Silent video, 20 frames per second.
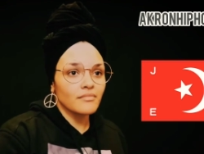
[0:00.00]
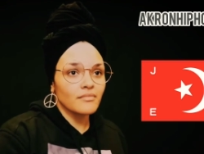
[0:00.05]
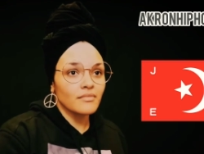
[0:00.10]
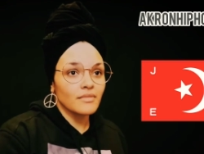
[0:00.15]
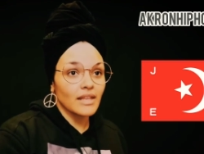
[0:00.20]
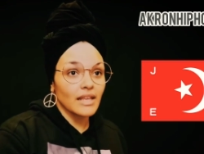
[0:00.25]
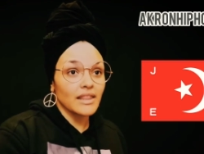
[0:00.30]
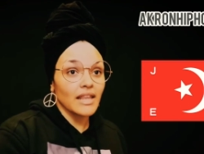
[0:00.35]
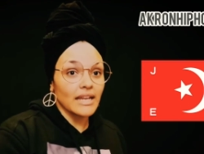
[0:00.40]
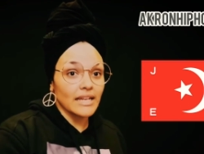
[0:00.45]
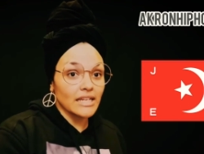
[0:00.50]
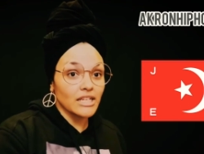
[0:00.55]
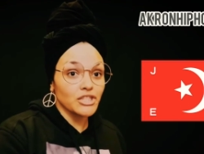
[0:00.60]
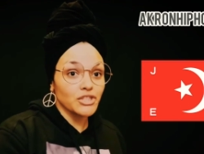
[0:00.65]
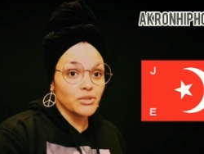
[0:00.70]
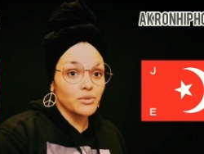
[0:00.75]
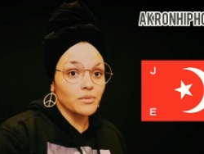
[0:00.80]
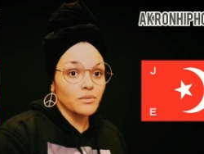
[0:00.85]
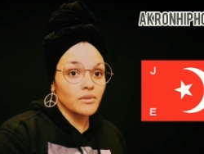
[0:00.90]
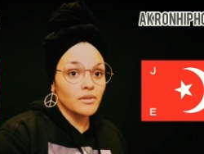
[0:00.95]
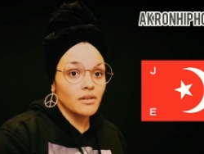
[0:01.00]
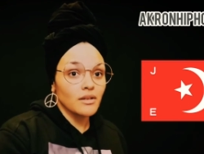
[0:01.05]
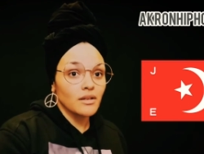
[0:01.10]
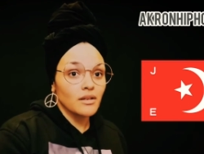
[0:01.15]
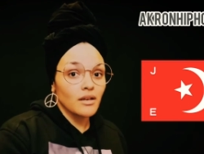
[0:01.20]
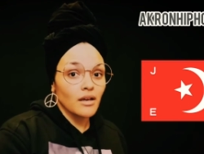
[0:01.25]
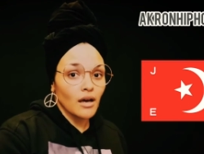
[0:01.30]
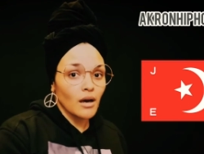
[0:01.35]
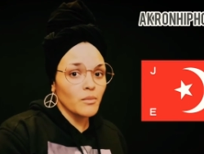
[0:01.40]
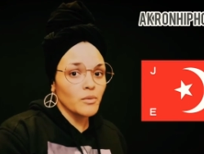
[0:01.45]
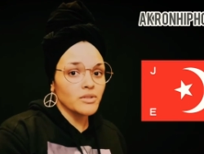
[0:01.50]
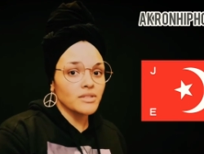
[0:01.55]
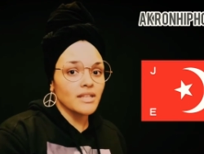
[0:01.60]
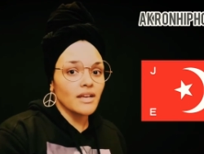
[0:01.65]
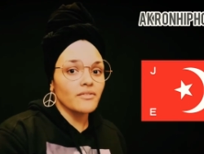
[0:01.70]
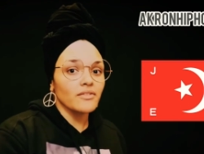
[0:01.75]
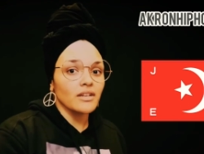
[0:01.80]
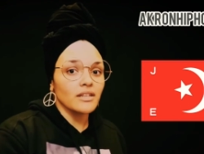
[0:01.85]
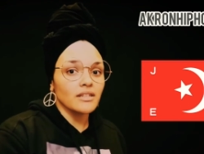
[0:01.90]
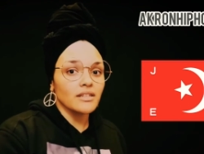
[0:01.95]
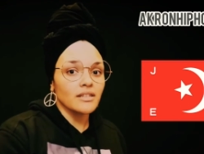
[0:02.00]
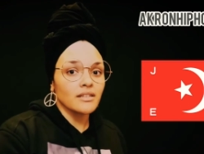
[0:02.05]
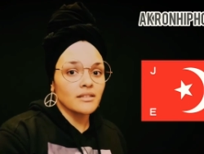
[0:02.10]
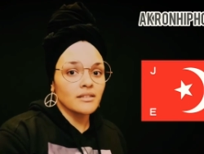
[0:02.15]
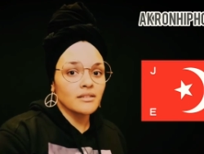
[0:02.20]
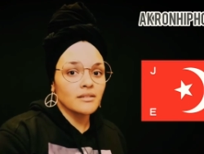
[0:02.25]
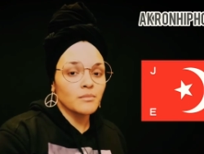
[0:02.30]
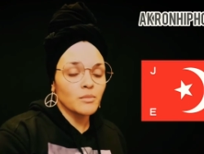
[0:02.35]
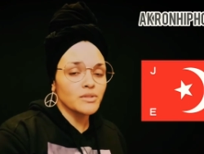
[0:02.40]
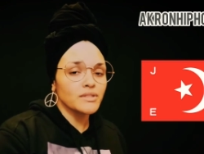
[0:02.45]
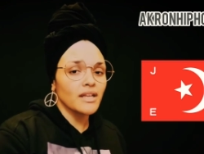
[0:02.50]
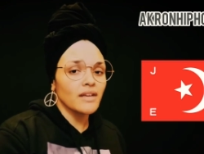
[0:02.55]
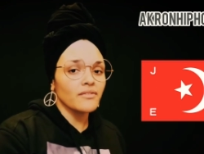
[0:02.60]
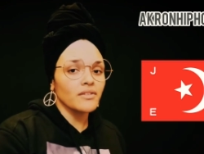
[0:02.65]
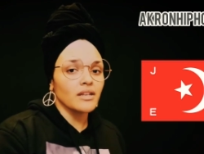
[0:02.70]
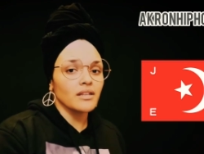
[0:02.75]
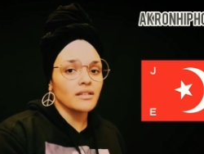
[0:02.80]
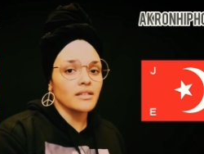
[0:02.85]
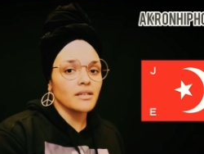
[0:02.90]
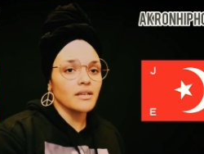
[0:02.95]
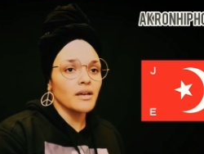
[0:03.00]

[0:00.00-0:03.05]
That they need to? Yes, to oh, be familiar definitely. with it. Most definitely. Give me the